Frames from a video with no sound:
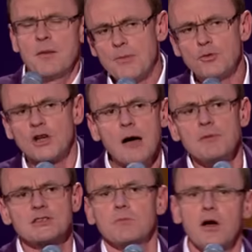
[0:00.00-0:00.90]
People come
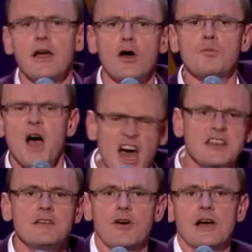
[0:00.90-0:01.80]
into my home,
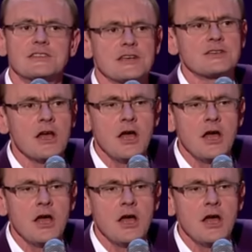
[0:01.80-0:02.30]
uninvited,